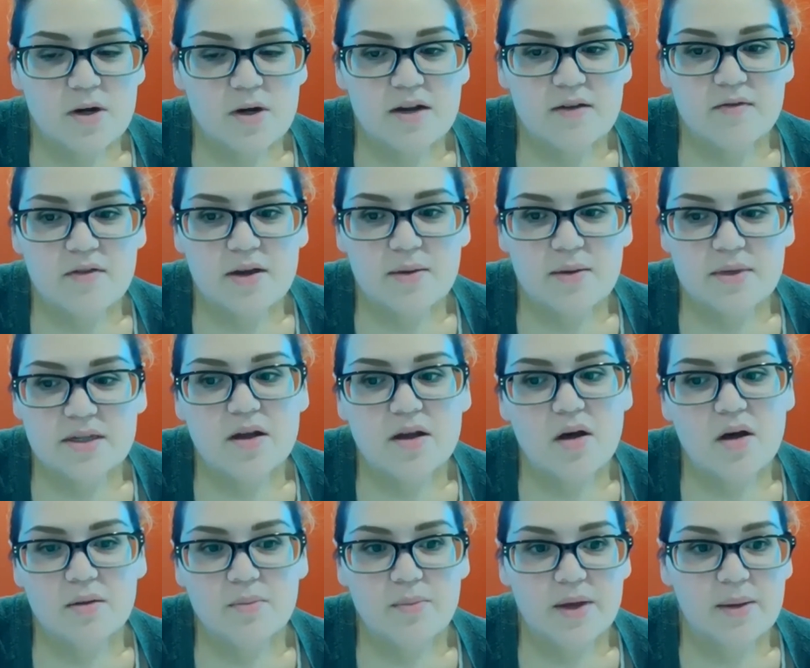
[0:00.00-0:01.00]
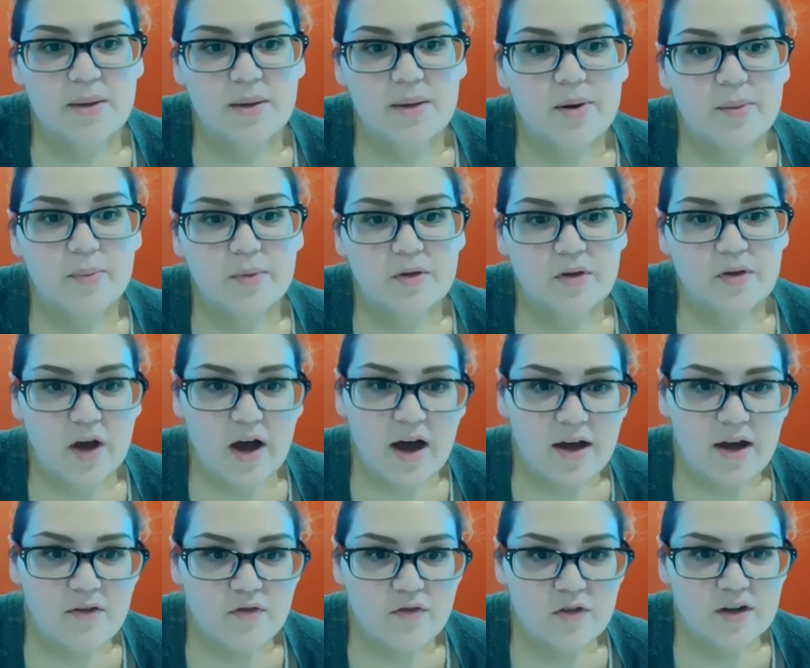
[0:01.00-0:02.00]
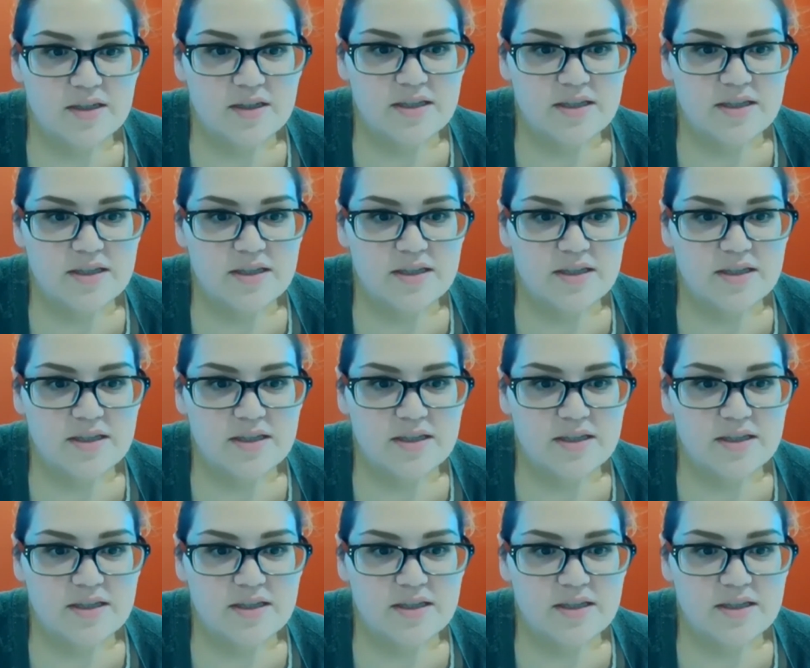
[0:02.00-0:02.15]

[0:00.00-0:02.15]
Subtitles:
One of them is called Big Purple Dot,